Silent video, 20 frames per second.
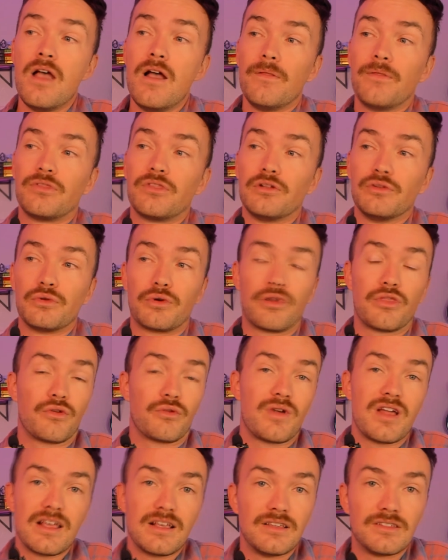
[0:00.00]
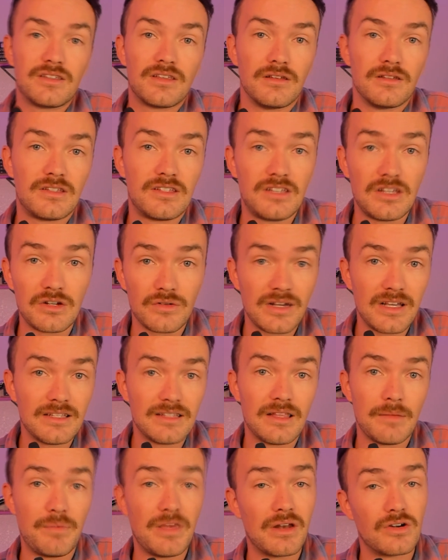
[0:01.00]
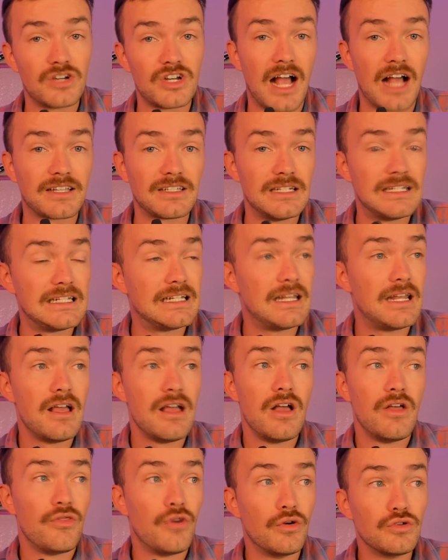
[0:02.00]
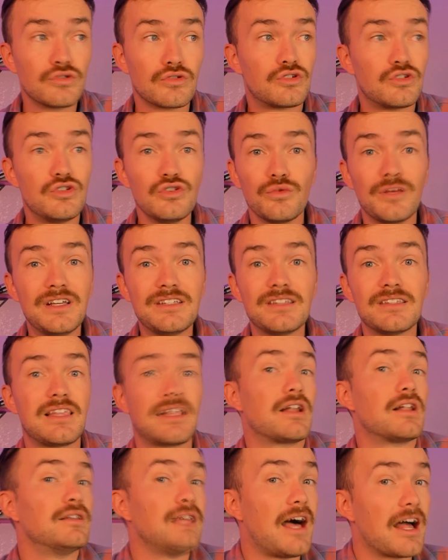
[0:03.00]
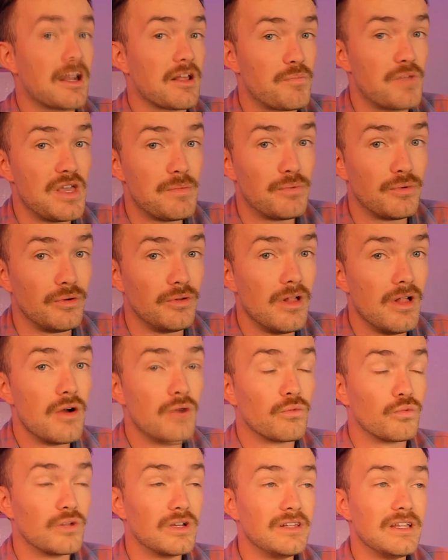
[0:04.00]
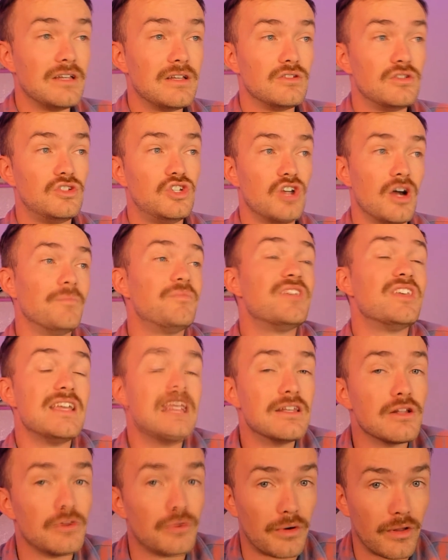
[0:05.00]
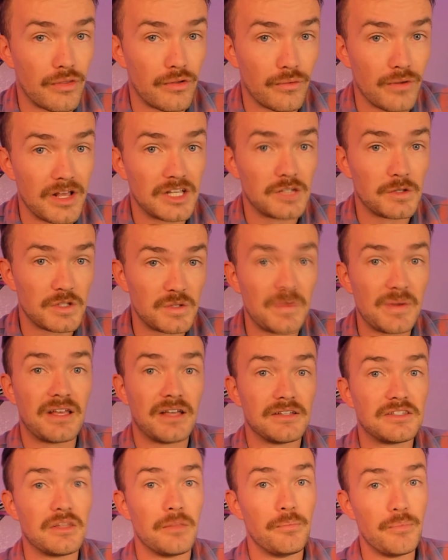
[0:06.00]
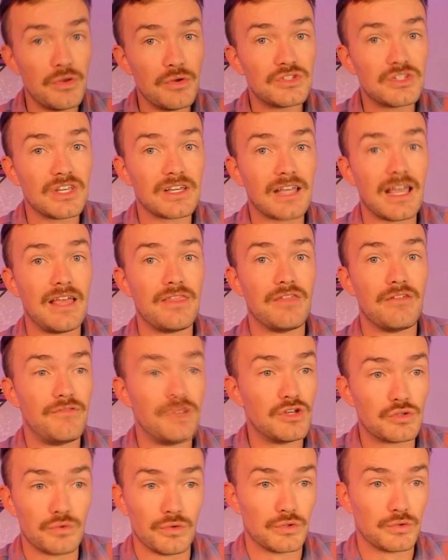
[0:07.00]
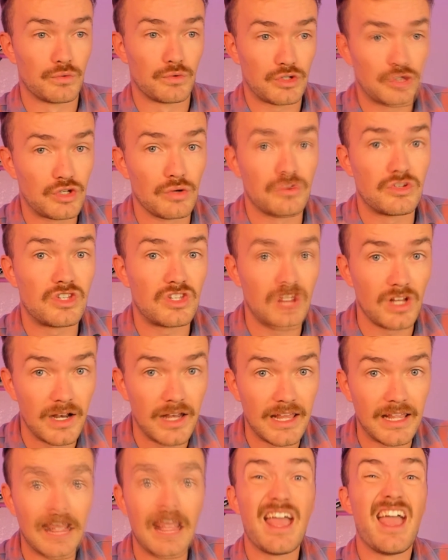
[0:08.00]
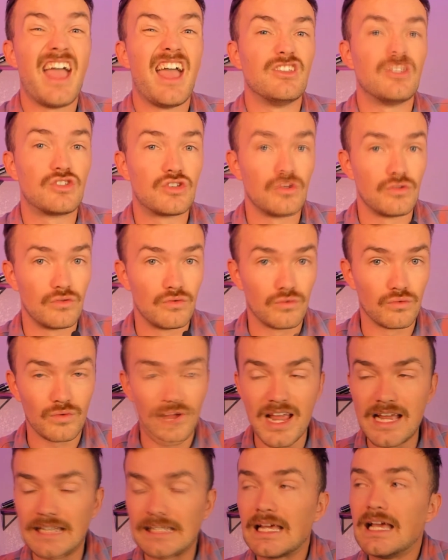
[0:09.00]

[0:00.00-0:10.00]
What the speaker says: the Lord of the Rings series that Peter Jackson did, those are two reasons that a lot of people really jumped into Lord of the Rings, is because the music and the visuals were so stunning and so great.